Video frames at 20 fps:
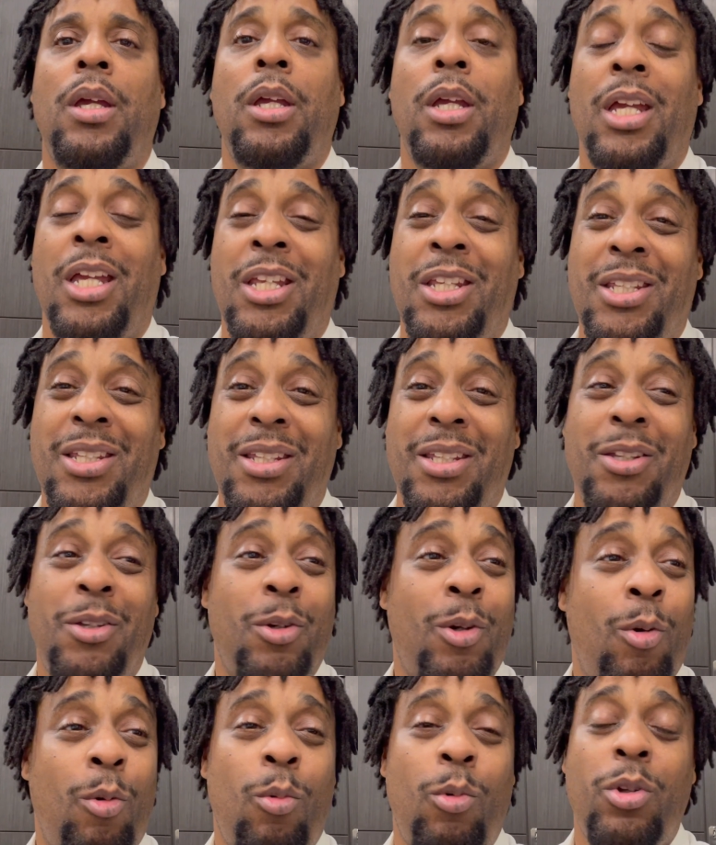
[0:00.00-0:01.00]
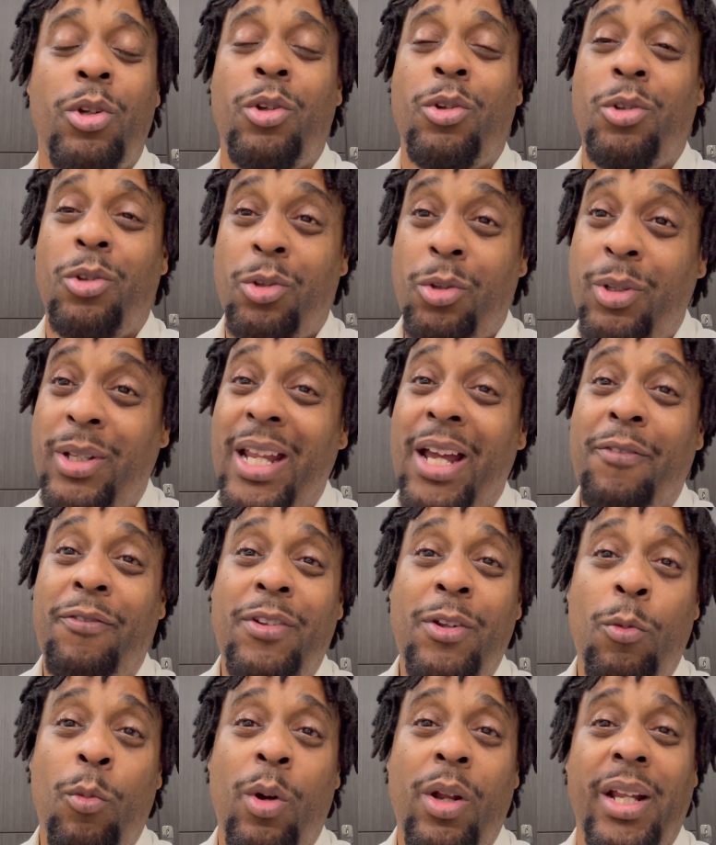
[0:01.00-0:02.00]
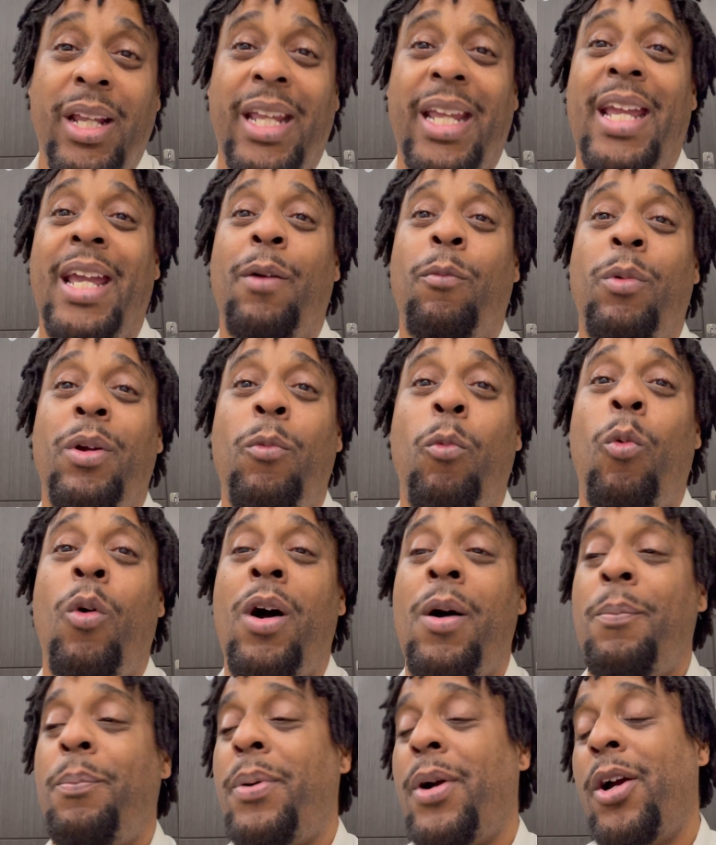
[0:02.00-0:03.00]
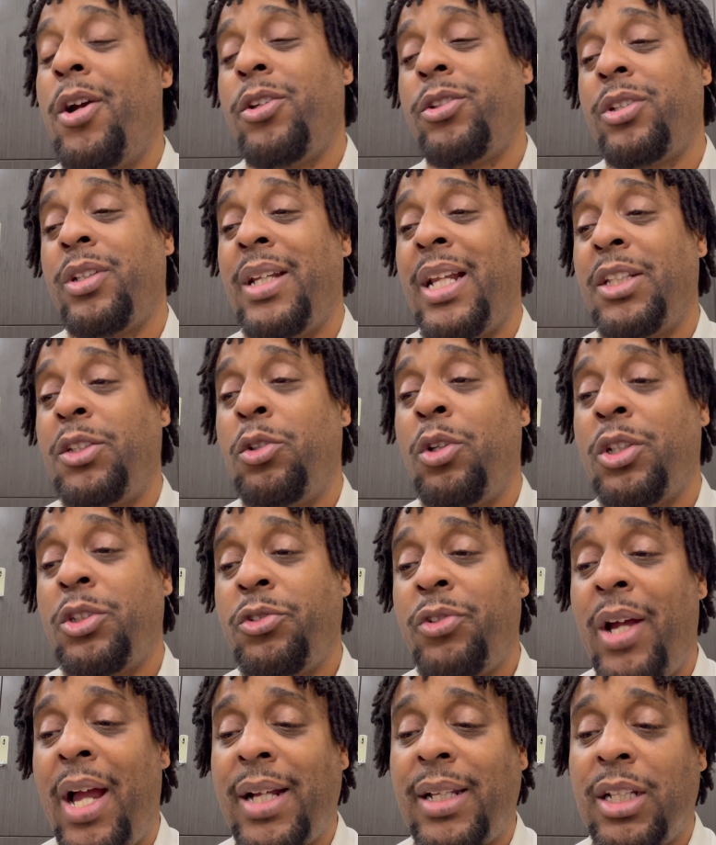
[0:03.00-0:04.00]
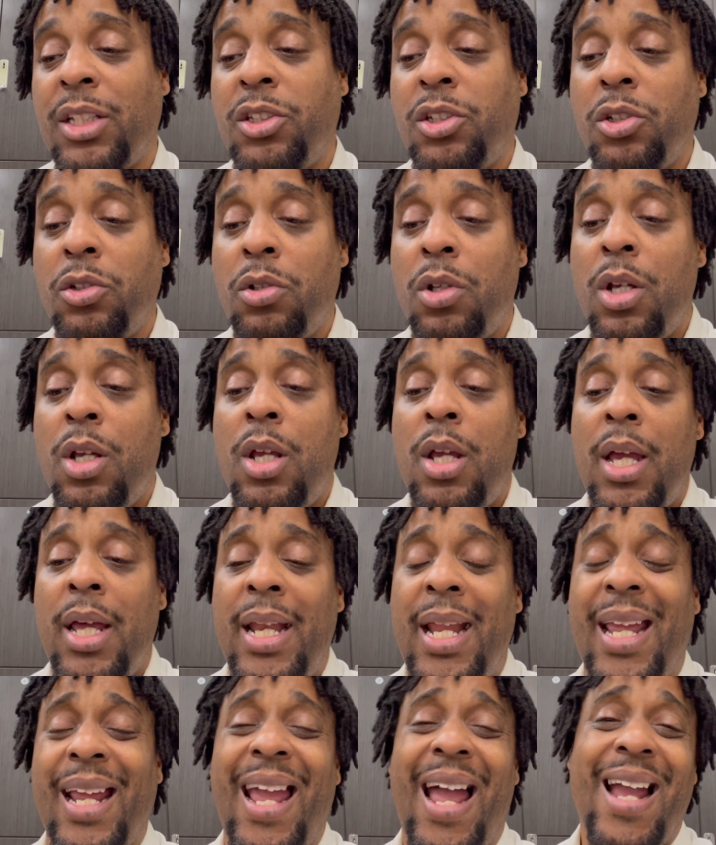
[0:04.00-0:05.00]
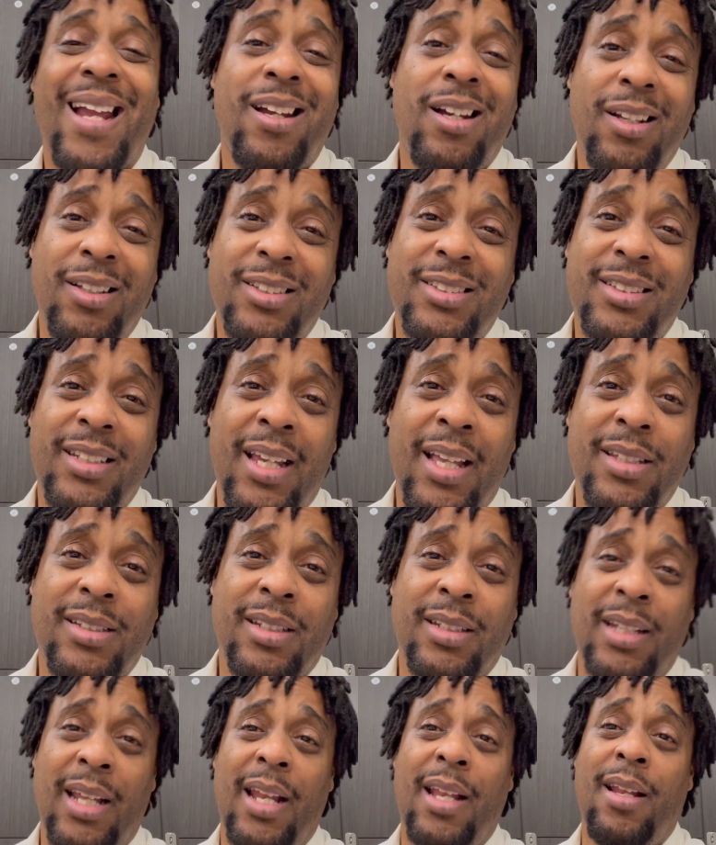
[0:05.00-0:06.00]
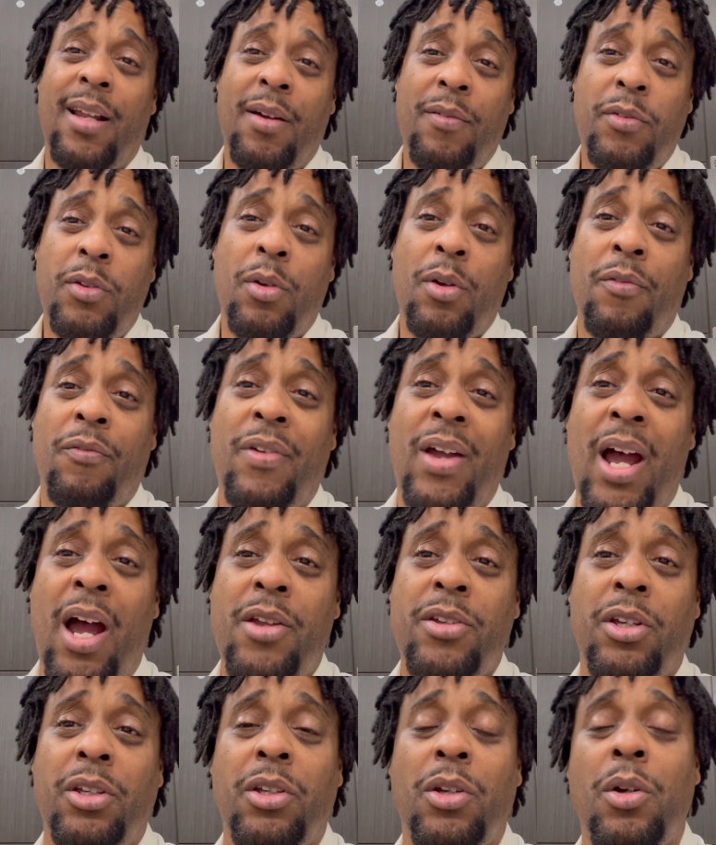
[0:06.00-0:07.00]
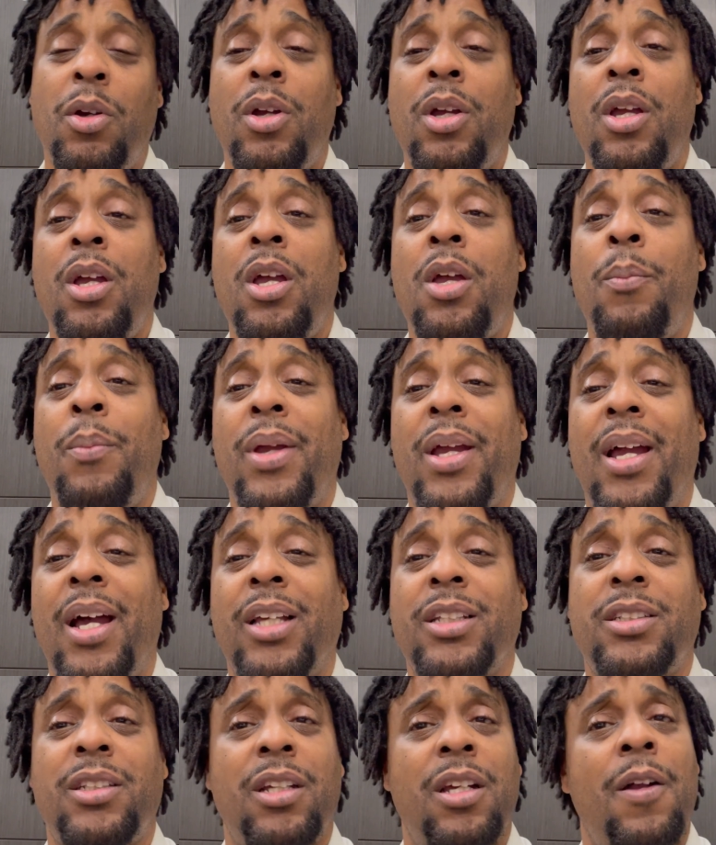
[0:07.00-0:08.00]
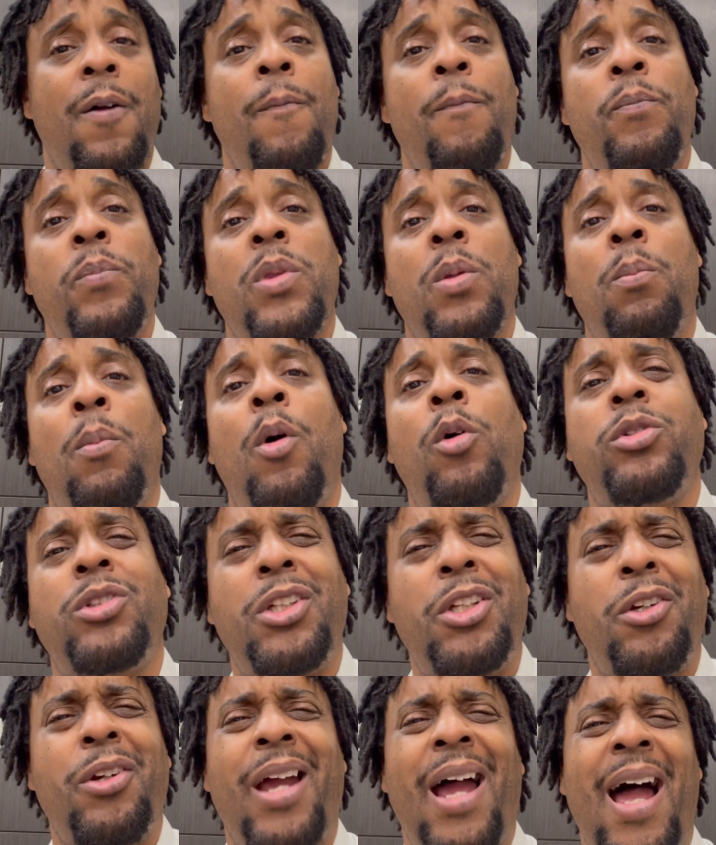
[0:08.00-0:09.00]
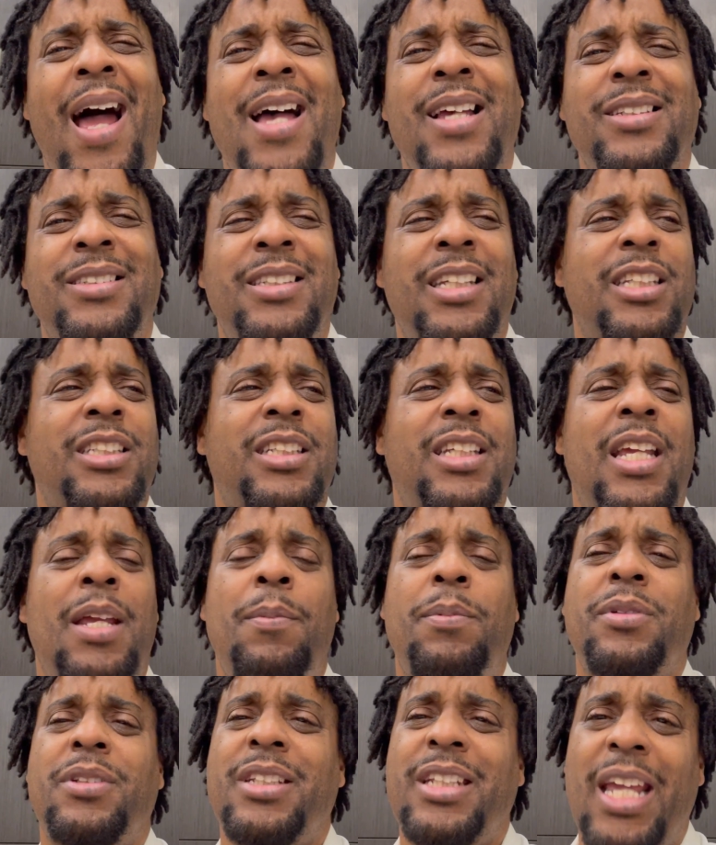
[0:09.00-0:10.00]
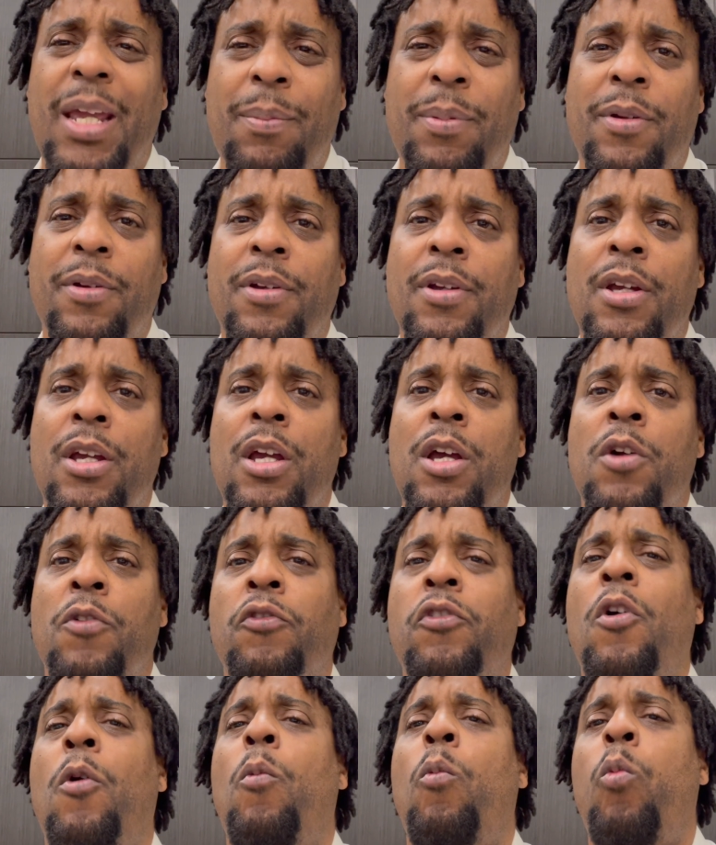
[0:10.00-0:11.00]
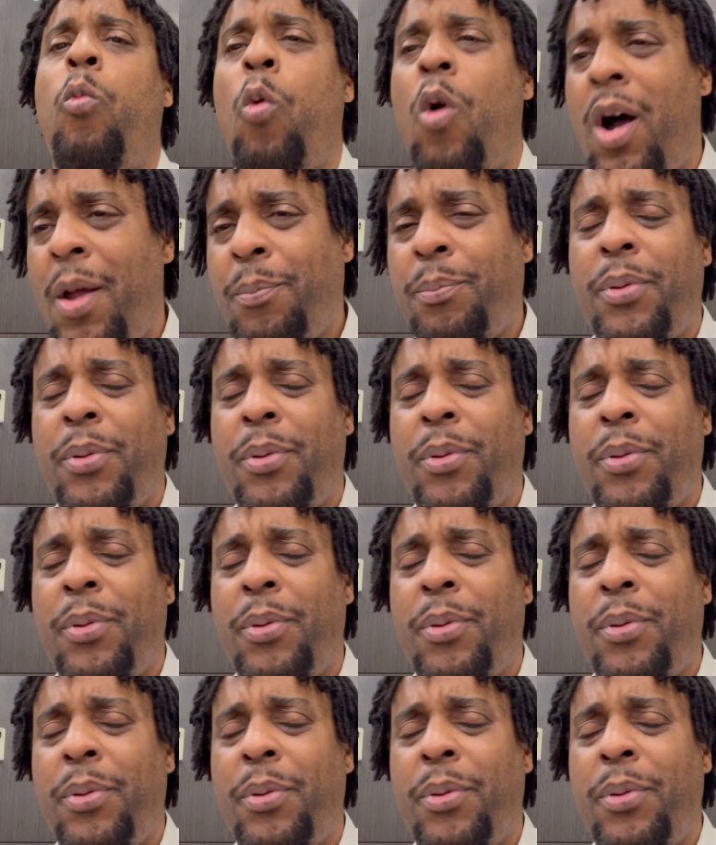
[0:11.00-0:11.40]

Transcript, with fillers: And you you definitely want to get with one person that you're attracted to that got good sense and that love you and value you because most of you guys just keep skipping from one